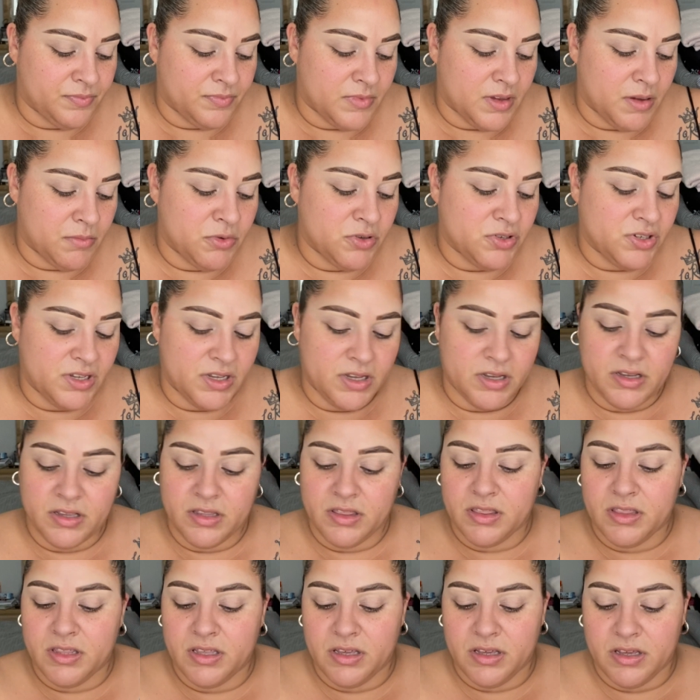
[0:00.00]
I'm using
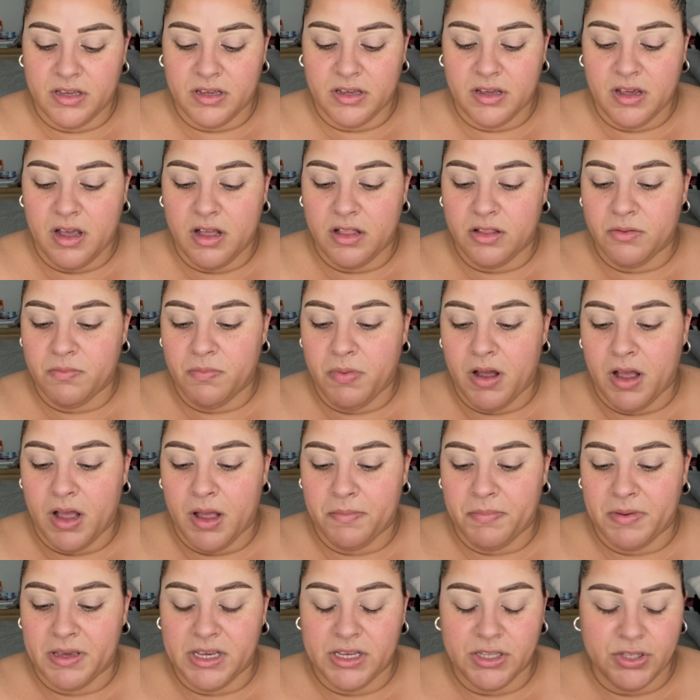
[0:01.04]
the Colourpop
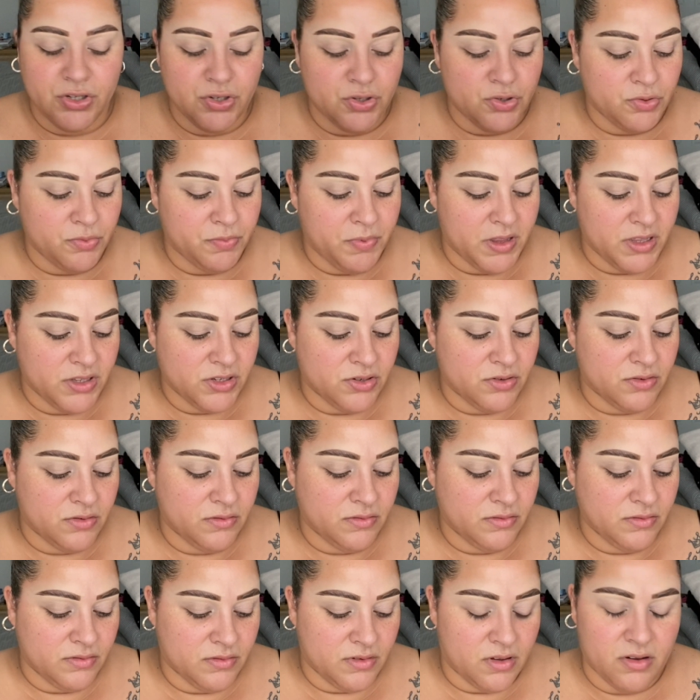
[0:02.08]
E2 pencil,
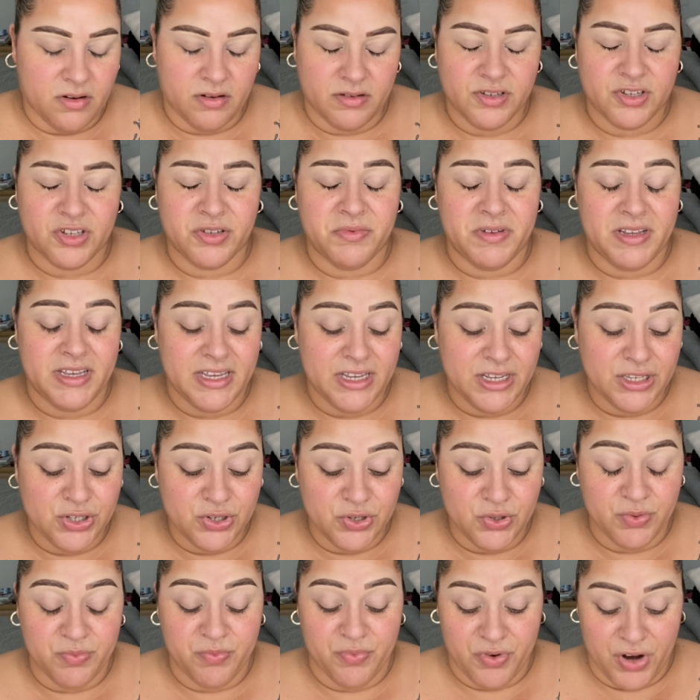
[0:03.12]
or excuse me,
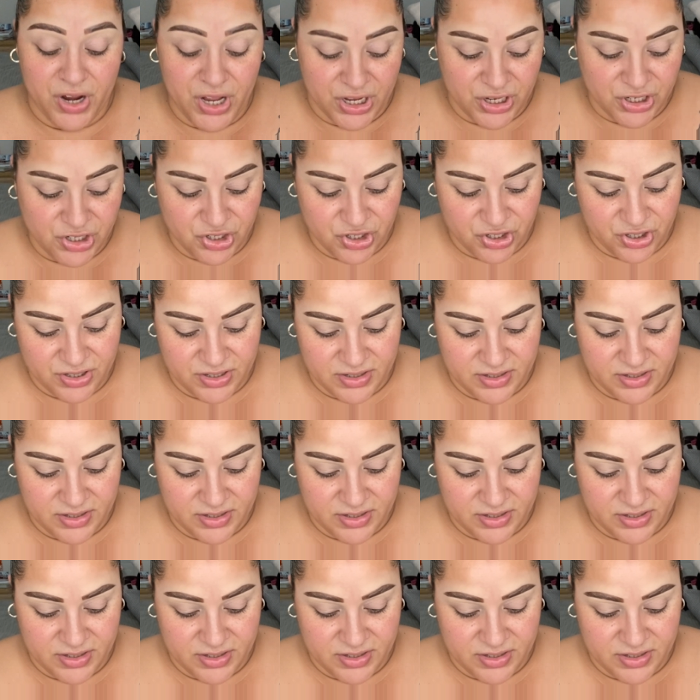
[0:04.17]
E2 brush.